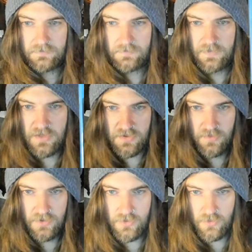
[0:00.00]
That's a
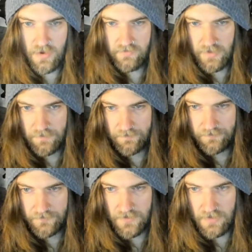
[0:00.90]
really cool cover.
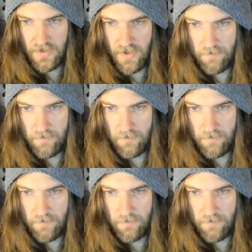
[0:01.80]
I like that.